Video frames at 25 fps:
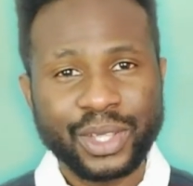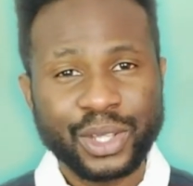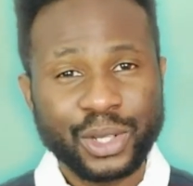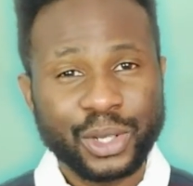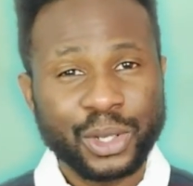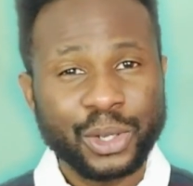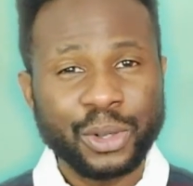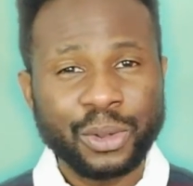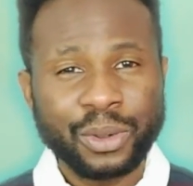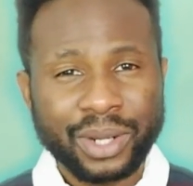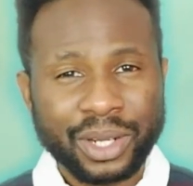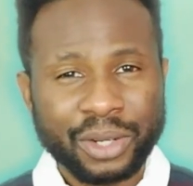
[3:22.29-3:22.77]

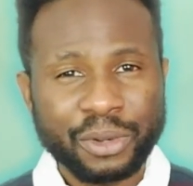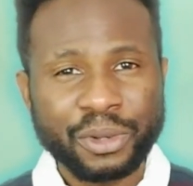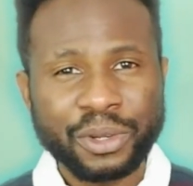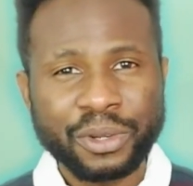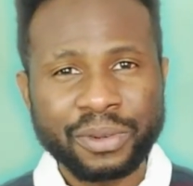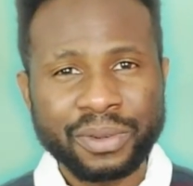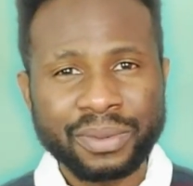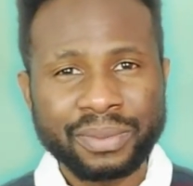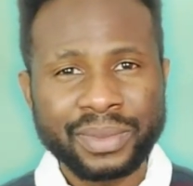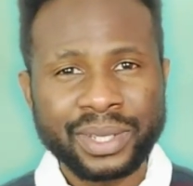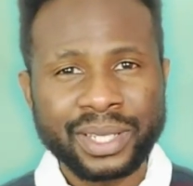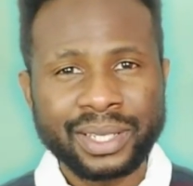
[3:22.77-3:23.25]
You don't agree
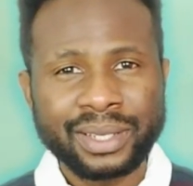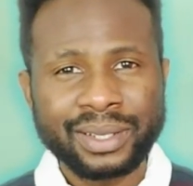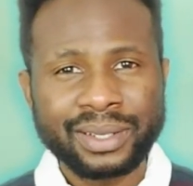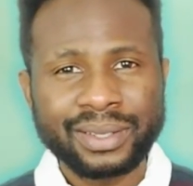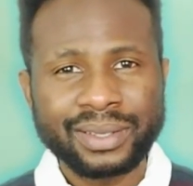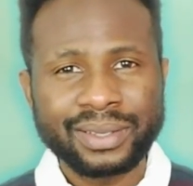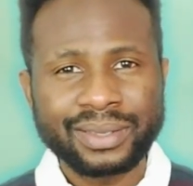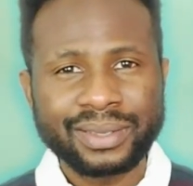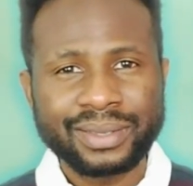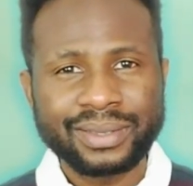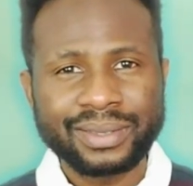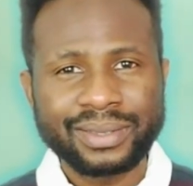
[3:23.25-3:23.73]
with me?
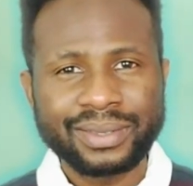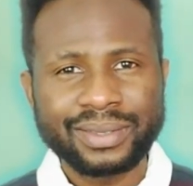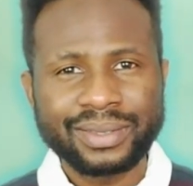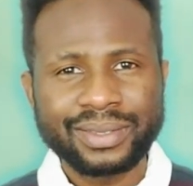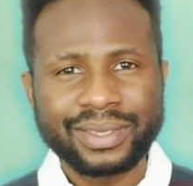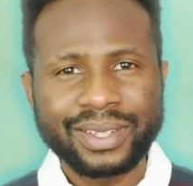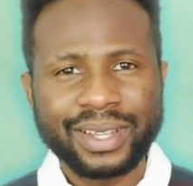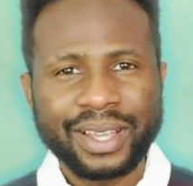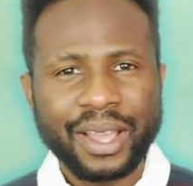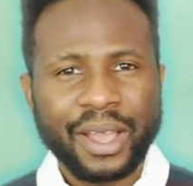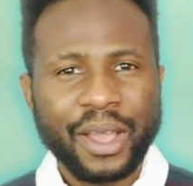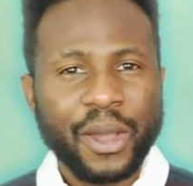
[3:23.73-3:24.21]

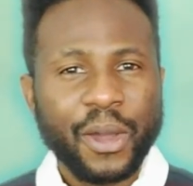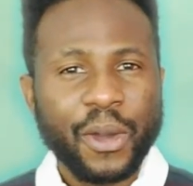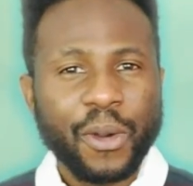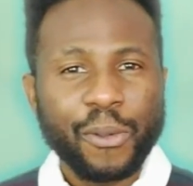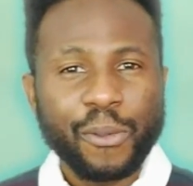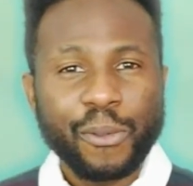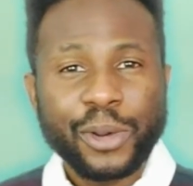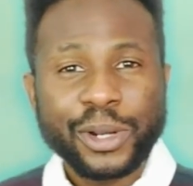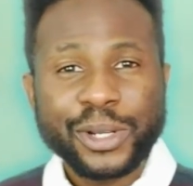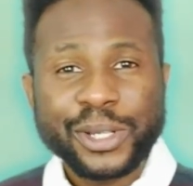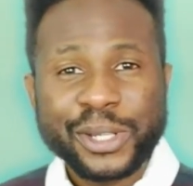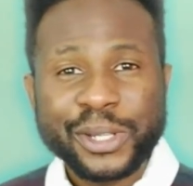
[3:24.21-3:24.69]

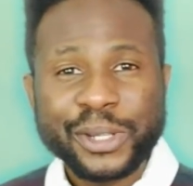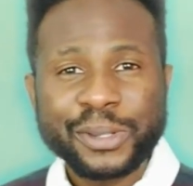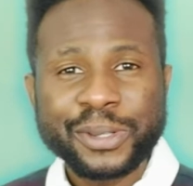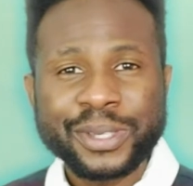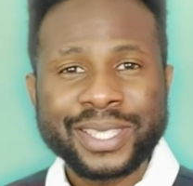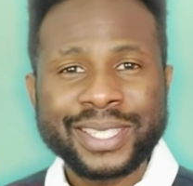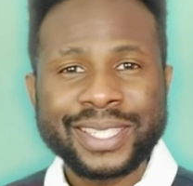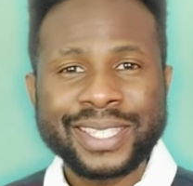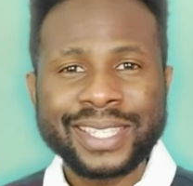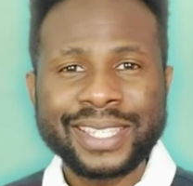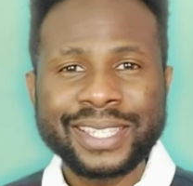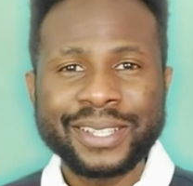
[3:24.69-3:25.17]
What do you
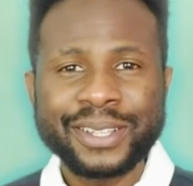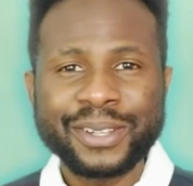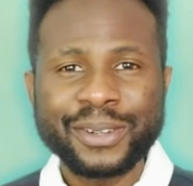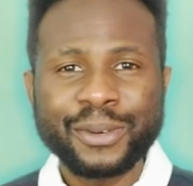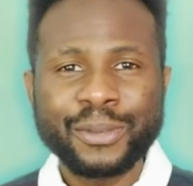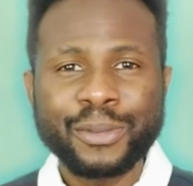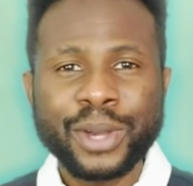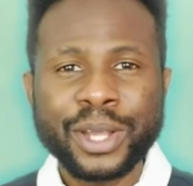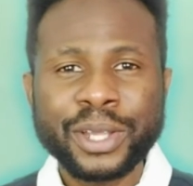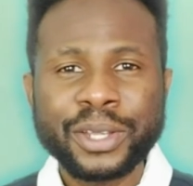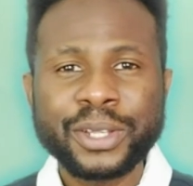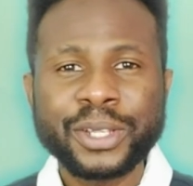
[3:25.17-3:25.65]
see
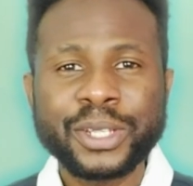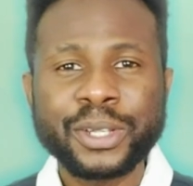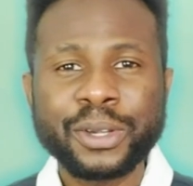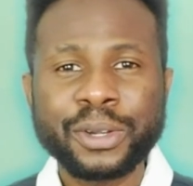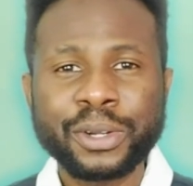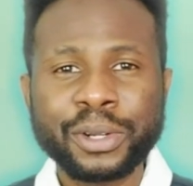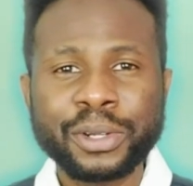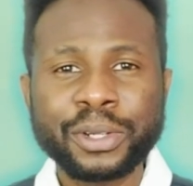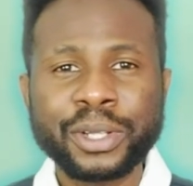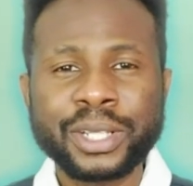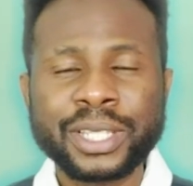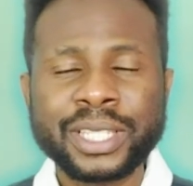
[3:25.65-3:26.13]
when you turn
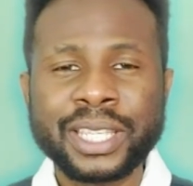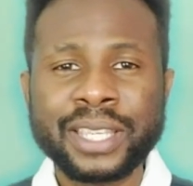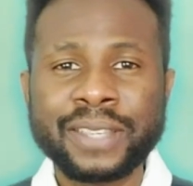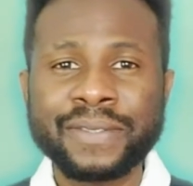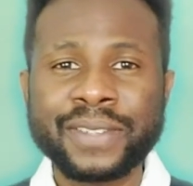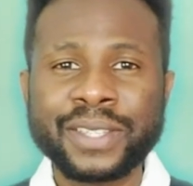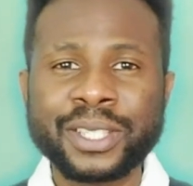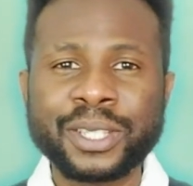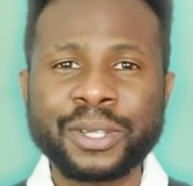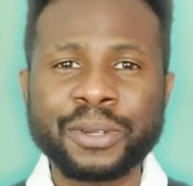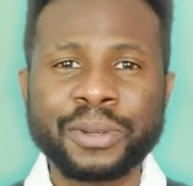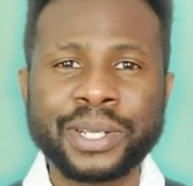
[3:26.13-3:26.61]
on your
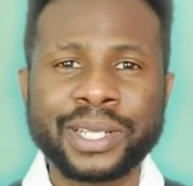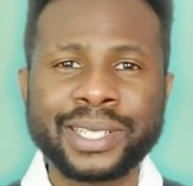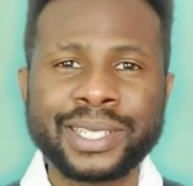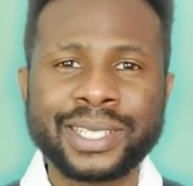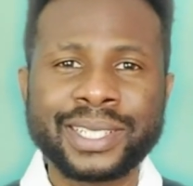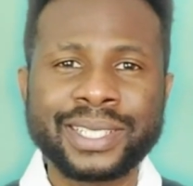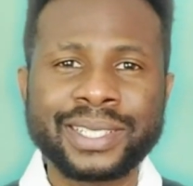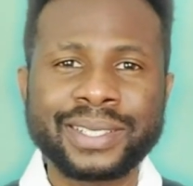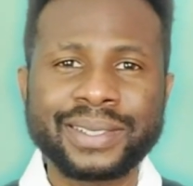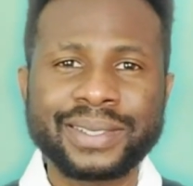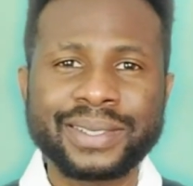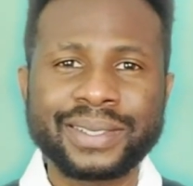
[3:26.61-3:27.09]
TV
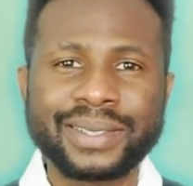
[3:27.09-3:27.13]
screens?